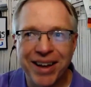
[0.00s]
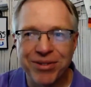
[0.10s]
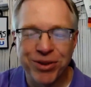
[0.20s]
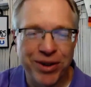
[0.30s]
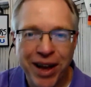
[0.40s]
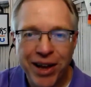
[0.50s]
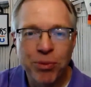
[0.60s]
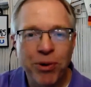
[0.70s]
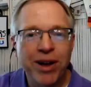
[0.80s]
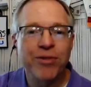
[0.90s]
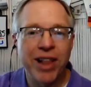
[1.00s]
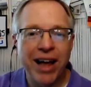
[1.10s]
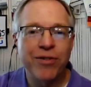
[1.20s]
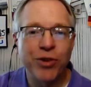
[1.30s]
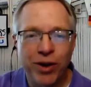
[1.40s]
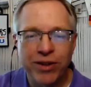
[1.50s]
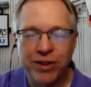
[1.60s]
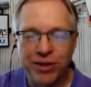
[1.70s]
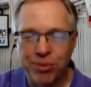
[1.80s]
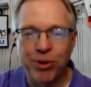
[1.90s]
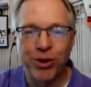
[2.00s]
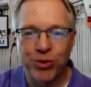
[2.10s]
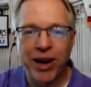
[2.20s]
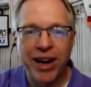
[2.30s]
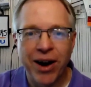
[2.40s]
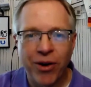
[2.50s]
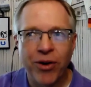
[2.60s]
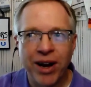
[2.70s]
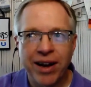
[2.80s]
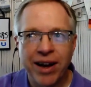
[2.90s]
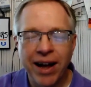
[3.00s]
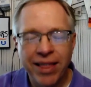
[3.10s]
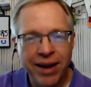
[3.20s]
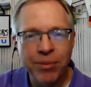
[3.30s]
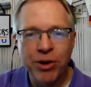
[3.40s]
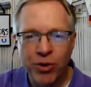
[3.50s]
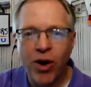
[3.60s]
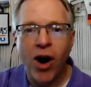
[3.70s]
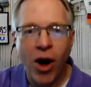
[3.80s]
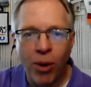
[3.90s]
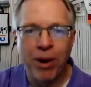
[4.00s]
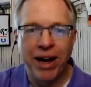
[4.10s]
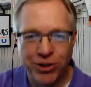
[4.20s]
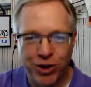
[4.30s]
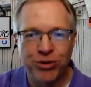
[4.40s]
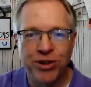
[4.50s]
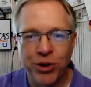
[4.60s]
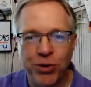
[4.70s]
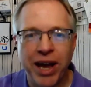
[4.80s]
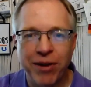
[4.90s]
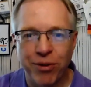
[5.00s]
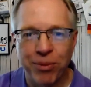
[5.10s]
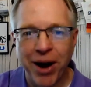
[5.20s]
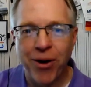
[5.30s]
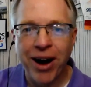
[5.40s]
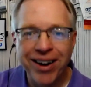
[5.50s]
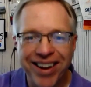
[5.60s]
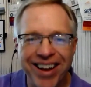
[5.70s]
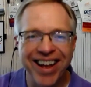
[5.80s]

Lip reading: Absolutely. You probably have a lot of US exhibitors right now going, I think I'm going to do all my shows in the UK from now on.